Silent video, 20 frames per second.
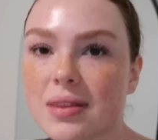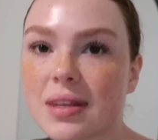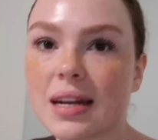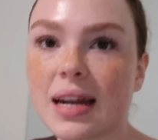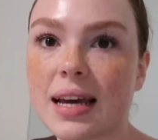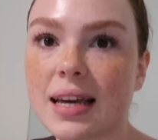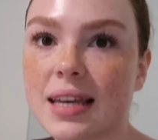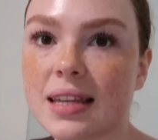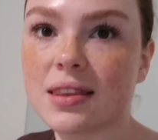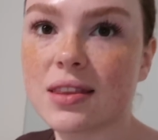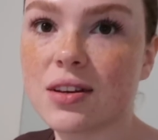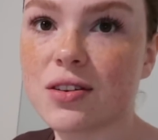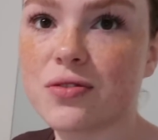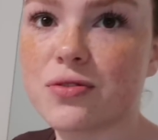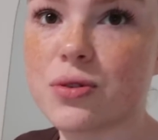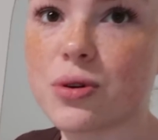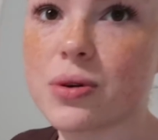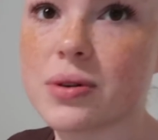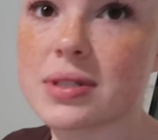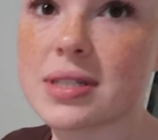that I can look
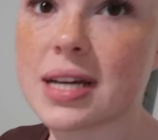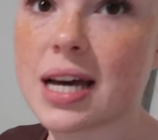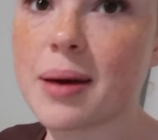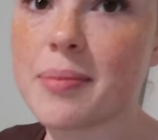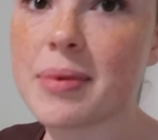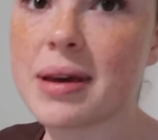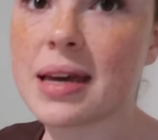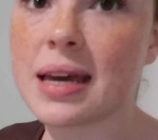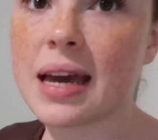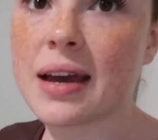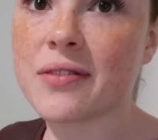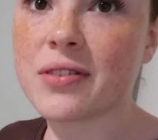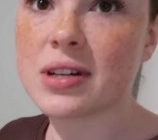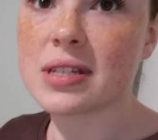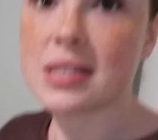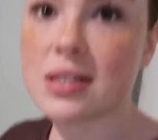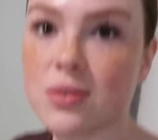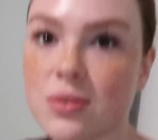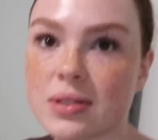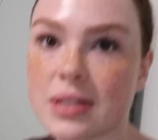forward to coming every
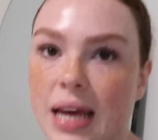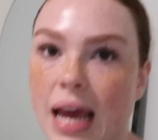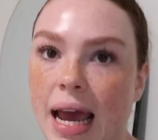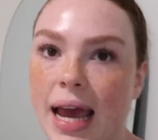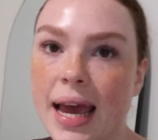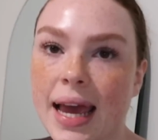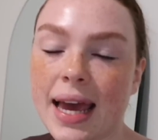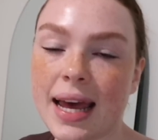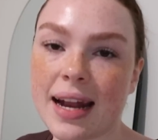single day.